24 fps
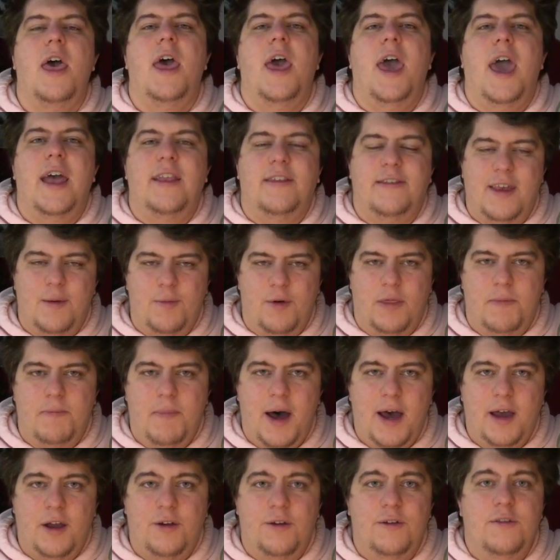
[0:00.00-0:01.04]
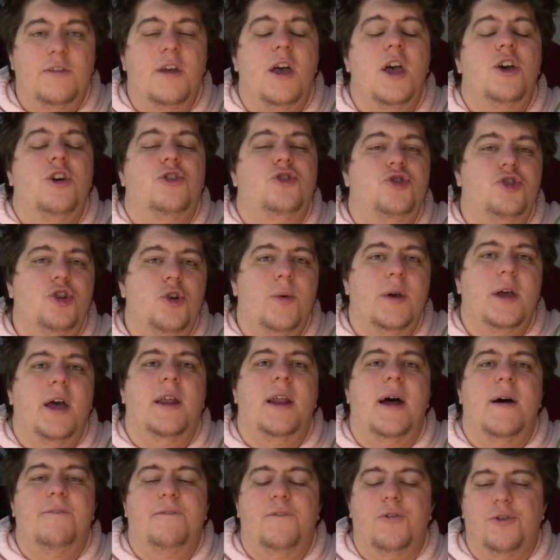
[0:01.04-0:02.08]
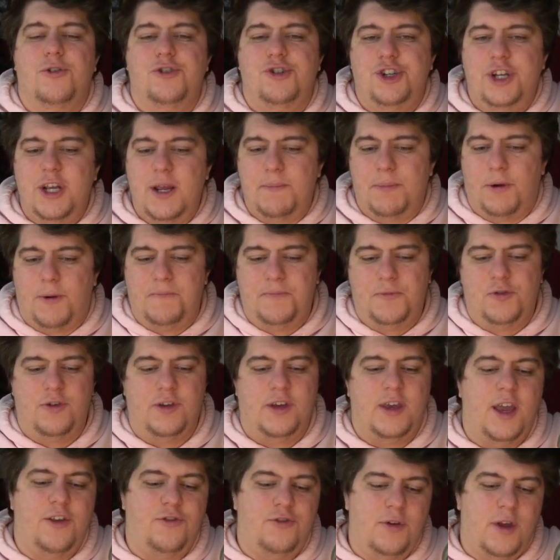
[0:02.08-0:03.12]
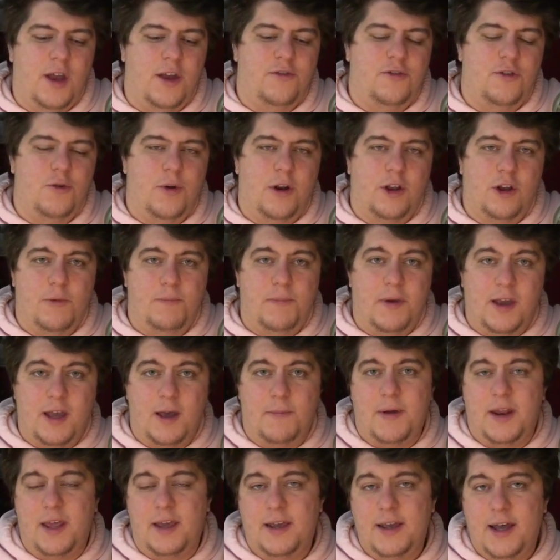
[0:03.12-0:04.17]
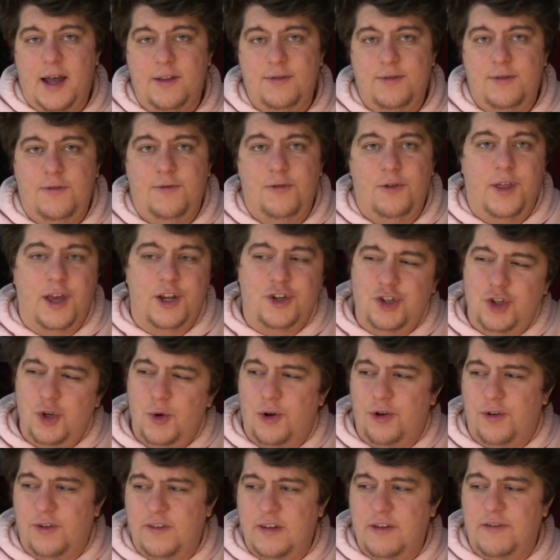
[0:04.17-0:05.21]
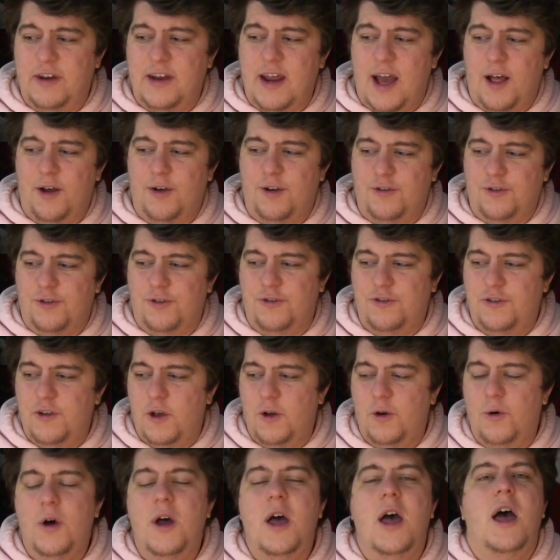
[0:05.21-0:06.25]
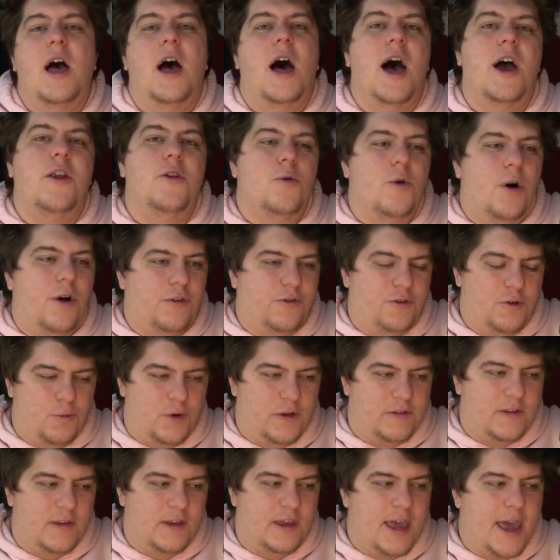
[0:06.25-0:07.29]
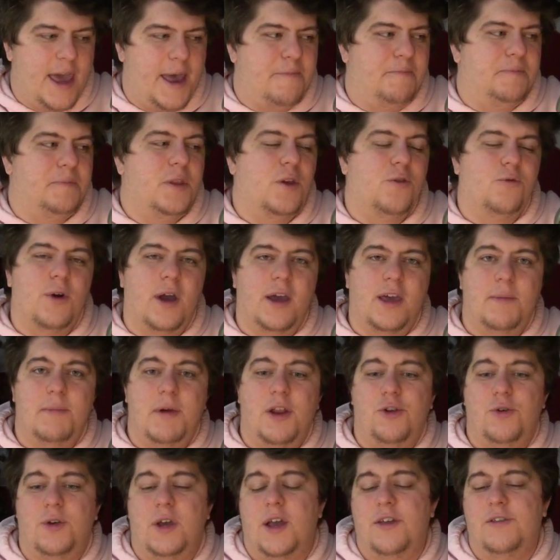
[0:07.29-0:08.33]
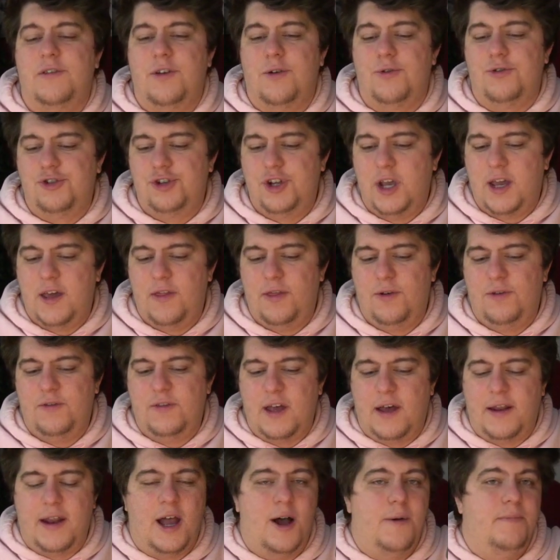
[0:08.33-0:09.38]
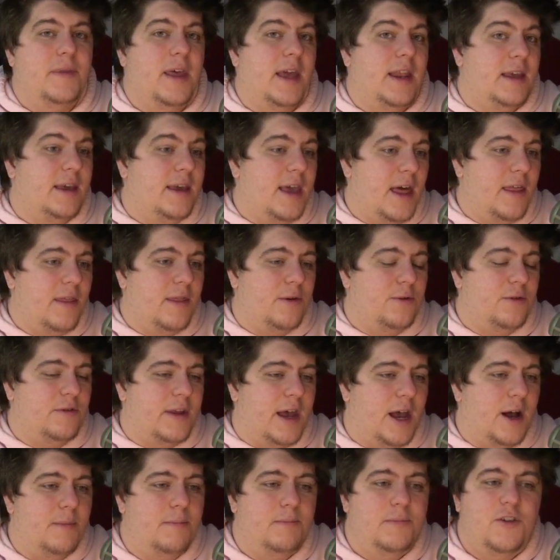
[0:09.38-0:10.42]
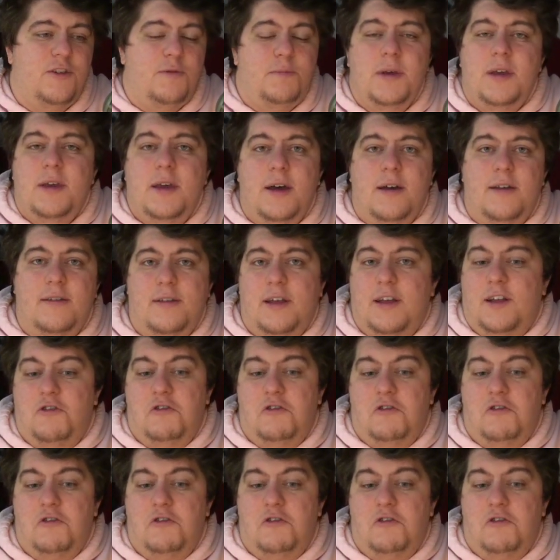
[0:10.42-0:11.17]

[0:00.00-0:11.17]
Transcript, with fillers: And same with Meijer's, showing on up for cheaper. So in case you guys do want to go pick up any consoles for like two hundred seventy dollars or so, I do also, once again, recommend you guys go checking those on out and getting those out, just because, like,